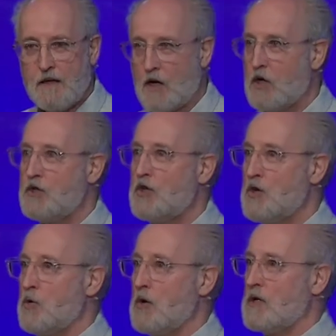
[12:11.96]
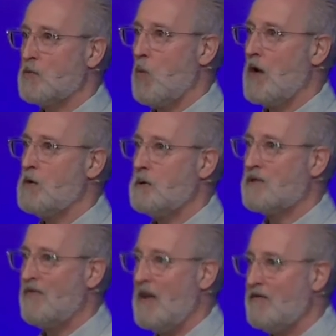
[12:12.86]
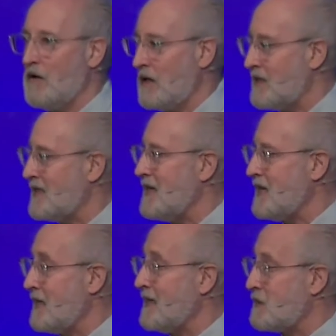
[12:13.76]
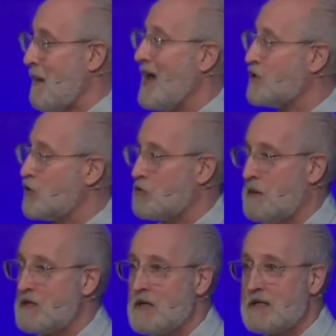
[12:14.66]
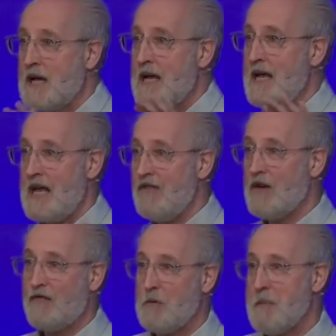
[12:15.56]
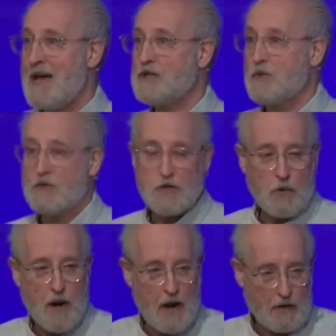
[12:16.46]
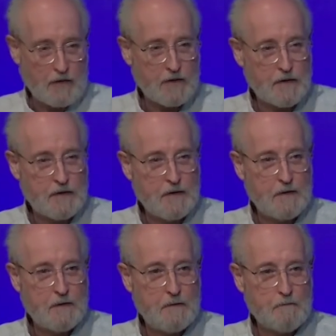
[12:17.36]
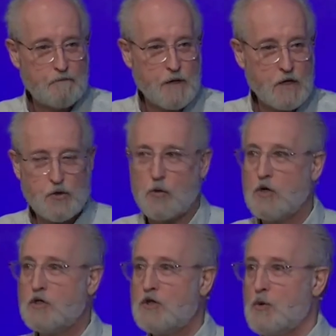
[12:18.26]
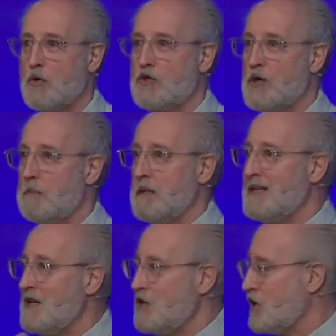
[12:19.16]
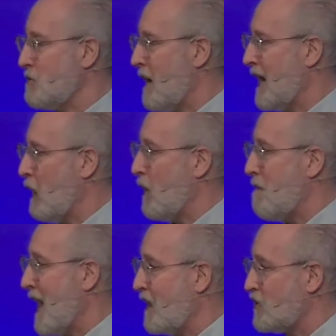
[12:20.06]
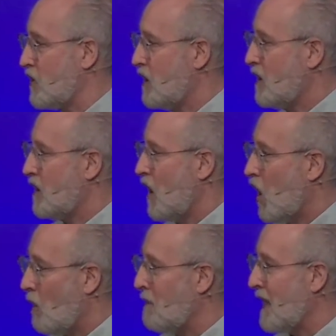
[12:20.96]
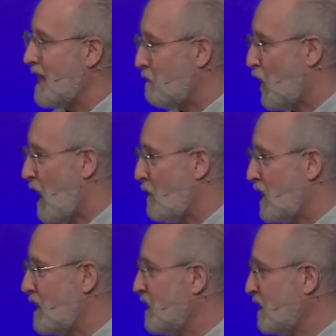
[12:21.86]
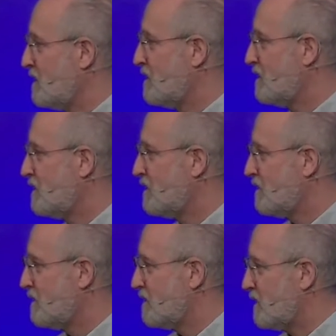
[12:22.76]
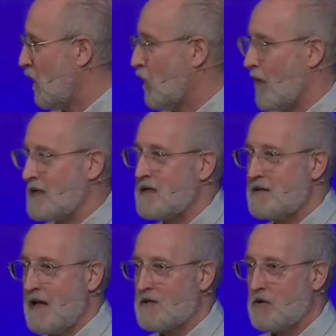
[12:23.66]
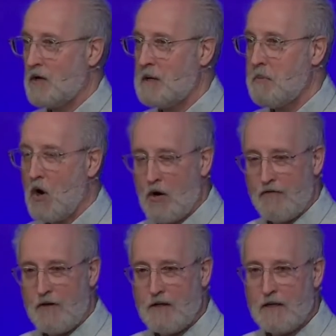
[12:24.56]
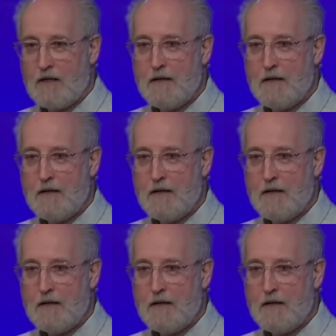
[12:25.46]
A good steward is one who is faithful in seeing to his master's business, even if the master isn't around. So good stewardship isn't just about how we manage our money and property, although that's certainly a part of it.